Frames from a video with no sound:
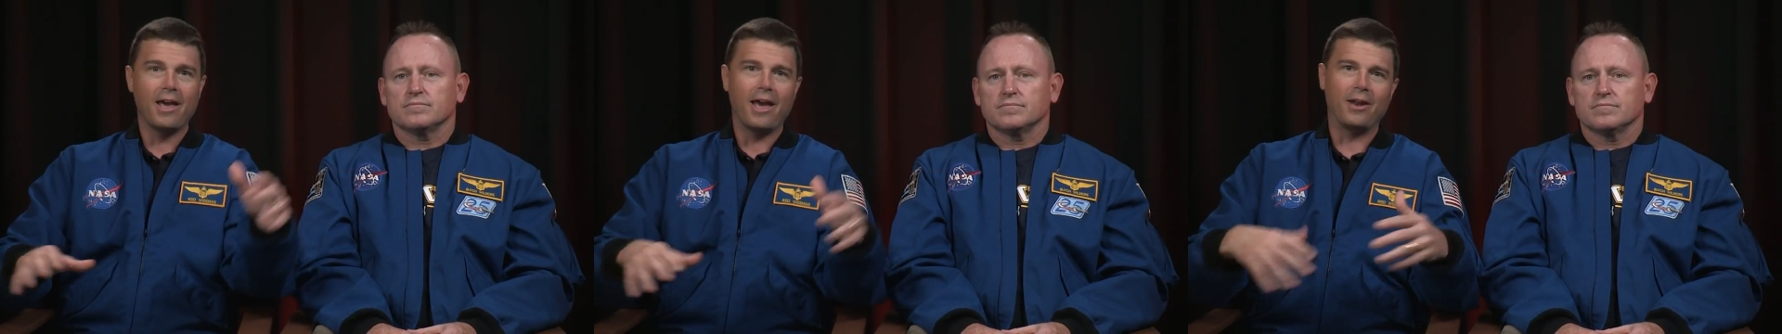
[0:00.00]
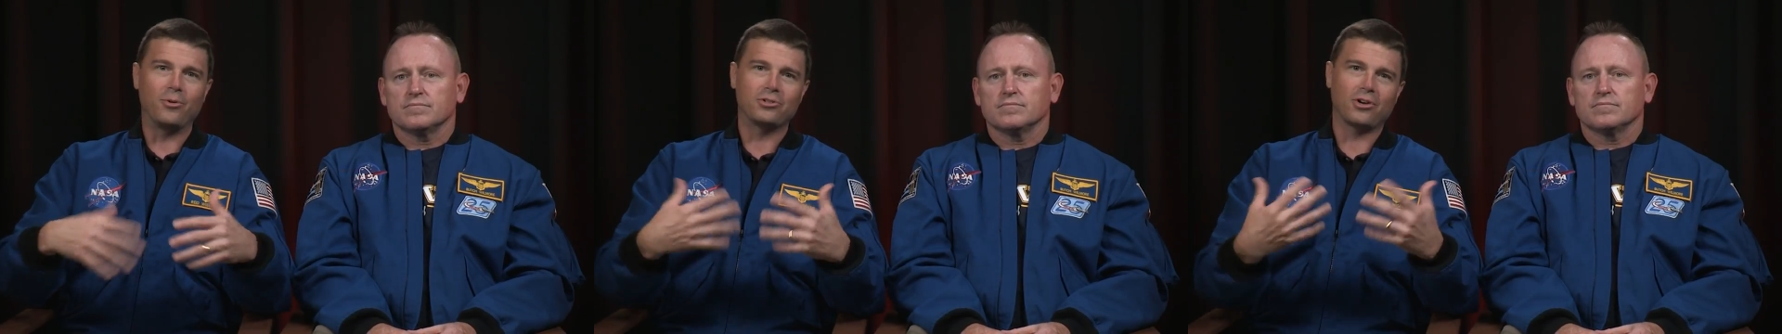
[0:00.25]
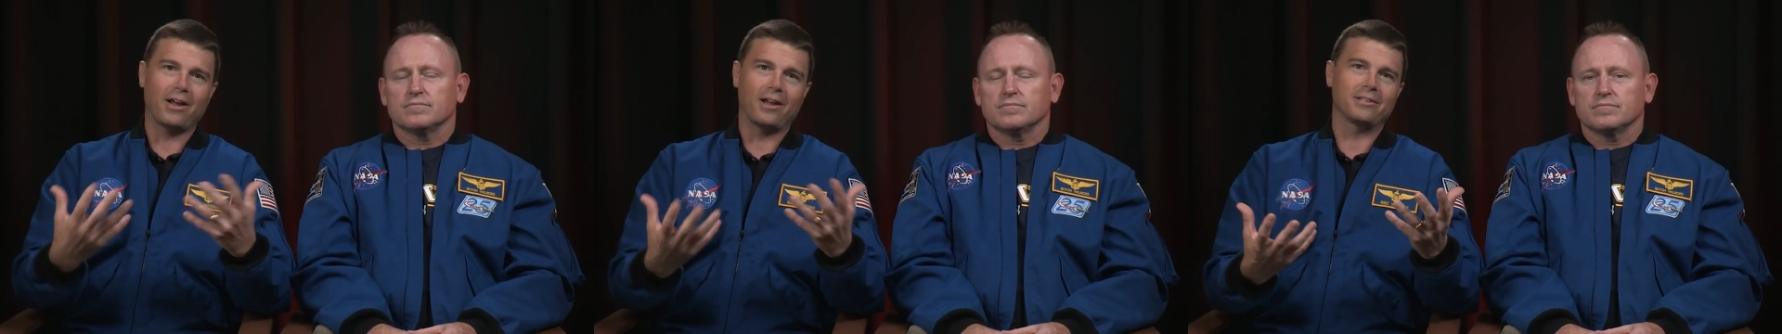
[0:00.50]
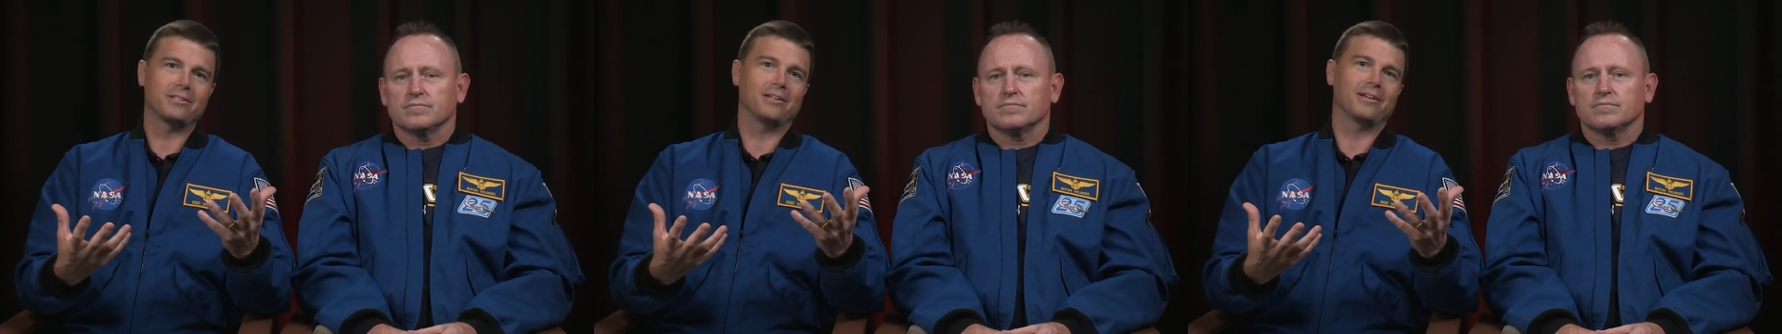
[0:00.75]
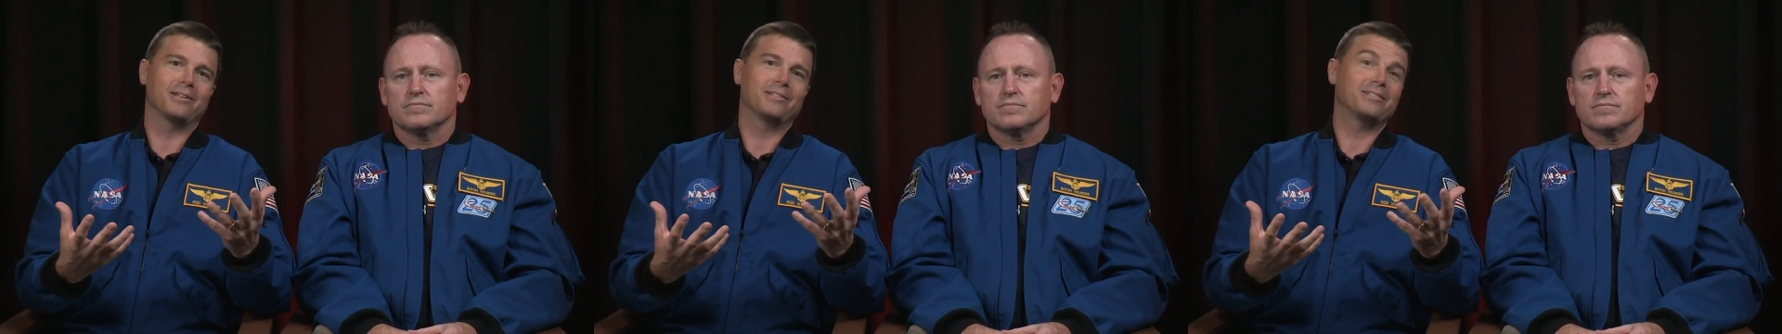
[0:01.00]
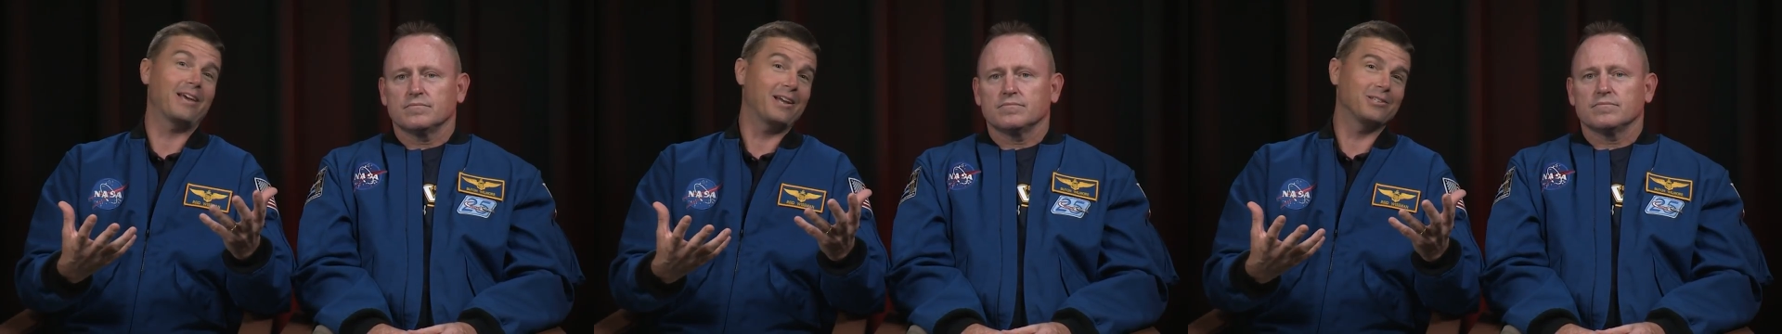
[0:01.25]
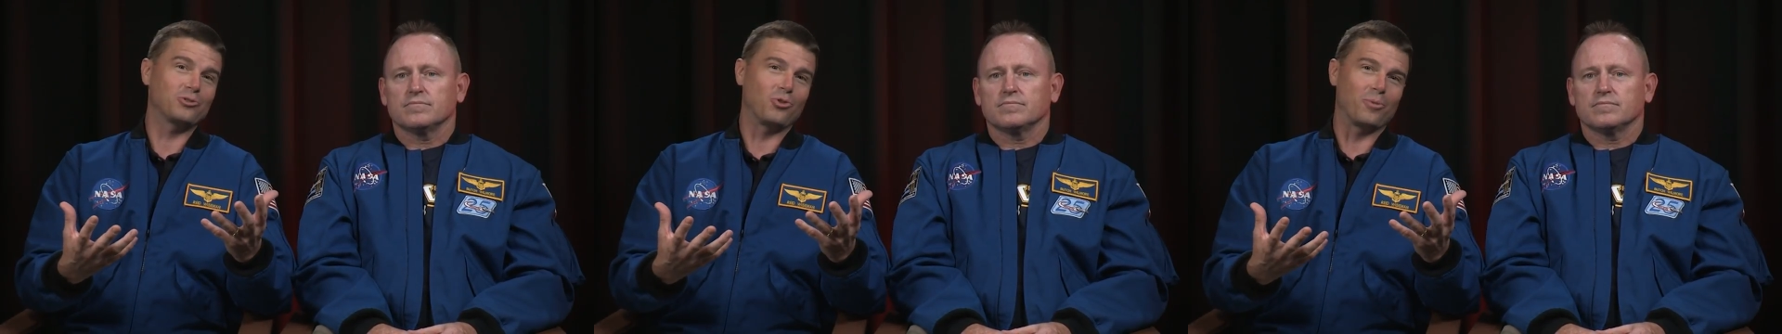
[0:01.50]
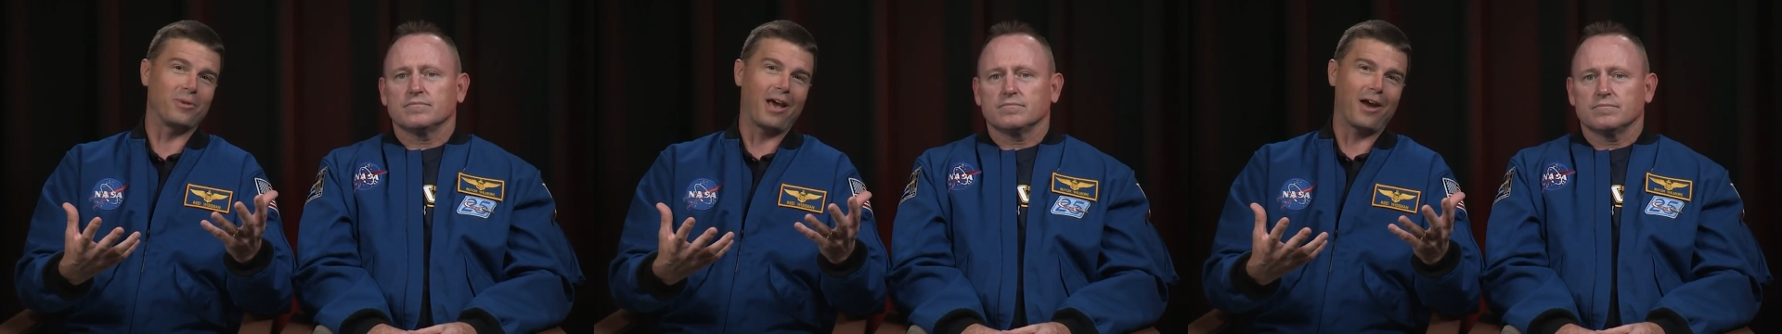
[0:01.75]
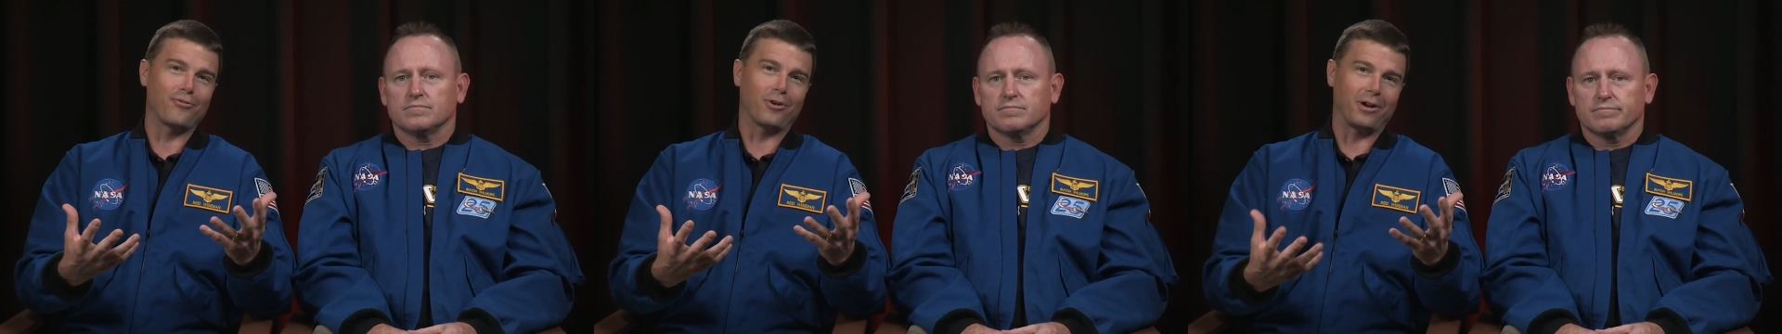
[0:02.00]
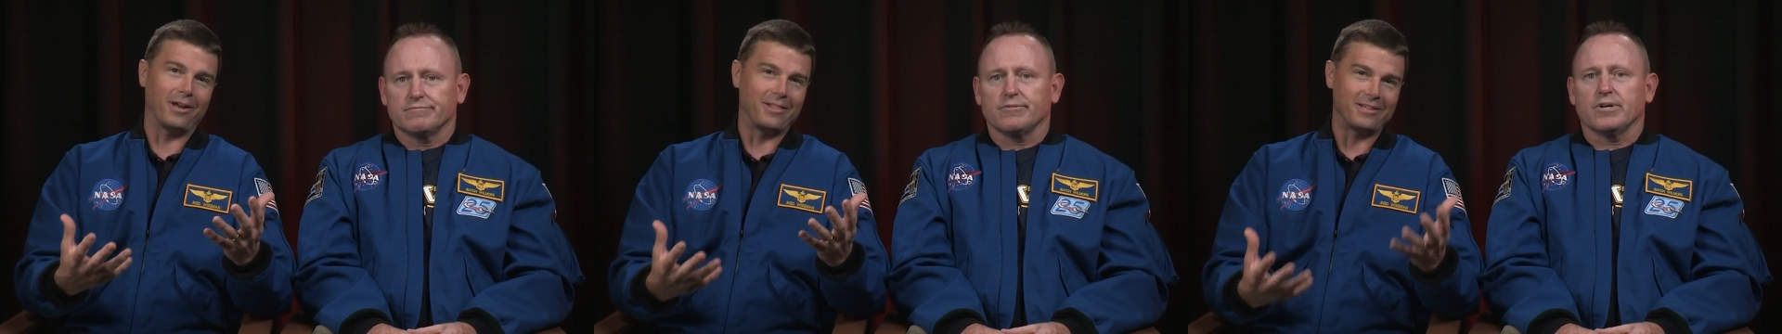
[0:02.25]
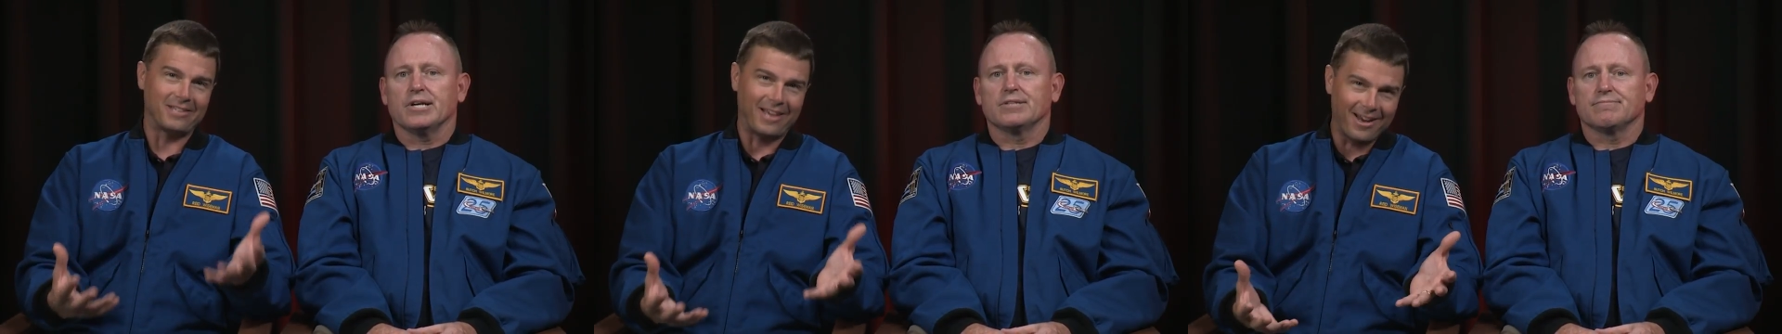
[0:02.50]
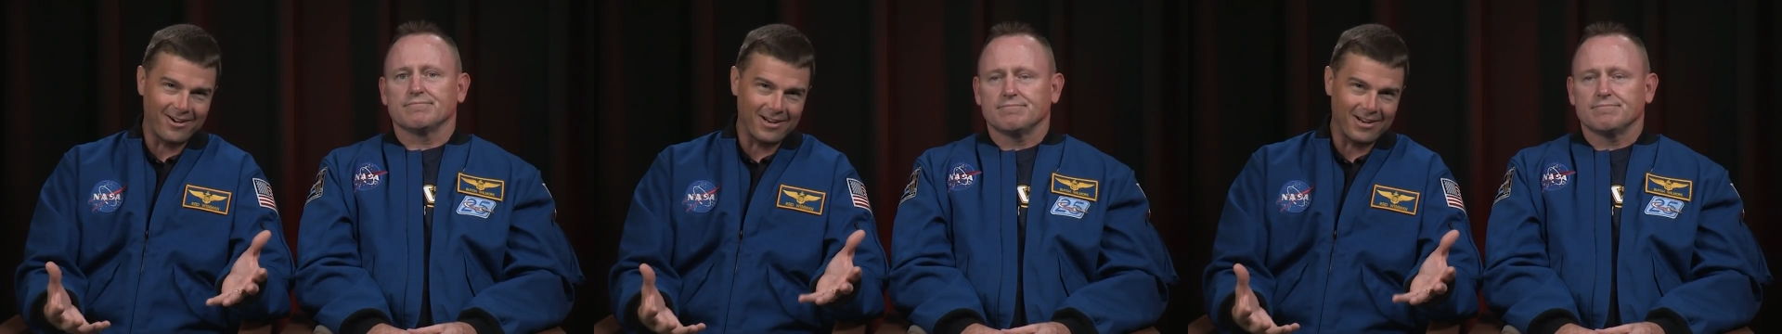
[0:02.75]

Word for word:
Speaker 1: And it would turn out it's a sandstorm in Africa, in the Sahara